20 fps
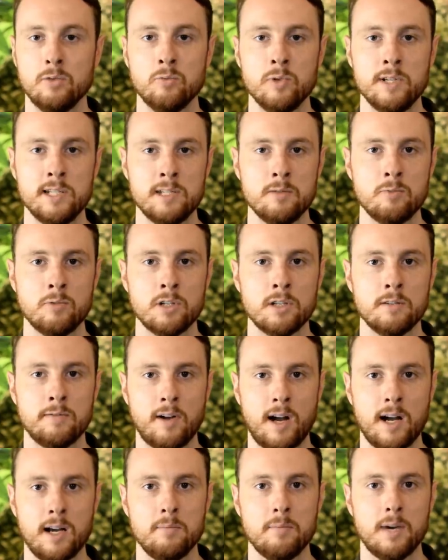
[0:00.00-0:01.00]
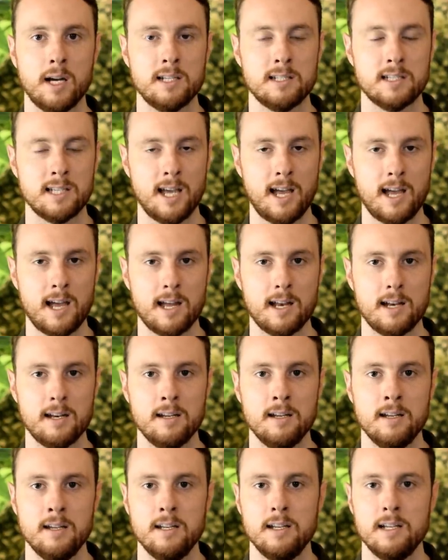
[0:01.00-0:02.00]
The reason we're dividing by
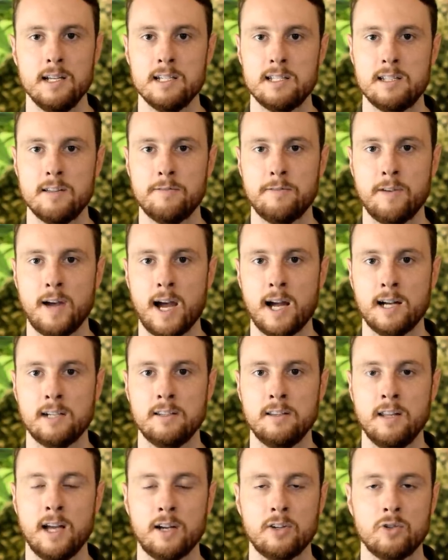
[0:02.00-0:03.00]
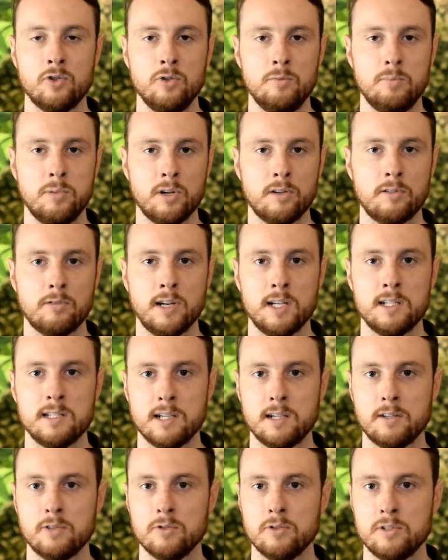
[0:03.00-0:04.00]
10 is the fact that crude birth
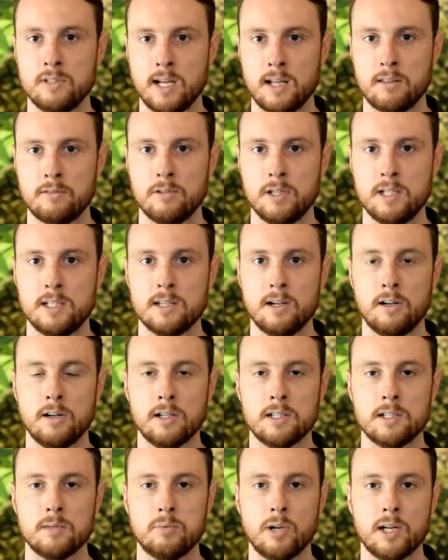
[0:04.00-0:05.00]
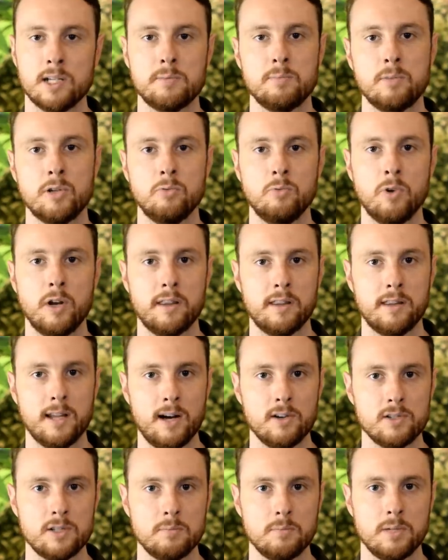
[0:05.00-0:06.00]
rates and crude death rates are expressed per
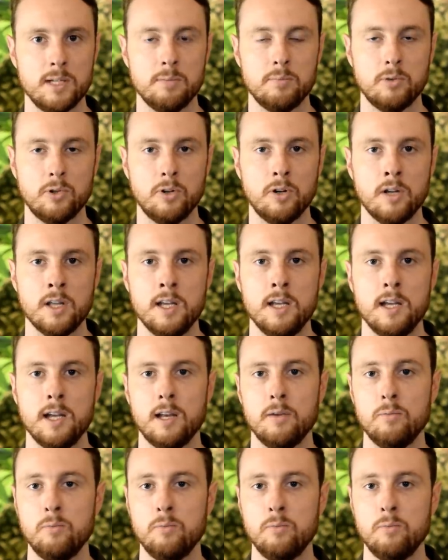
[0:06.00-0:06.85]
1,000 people,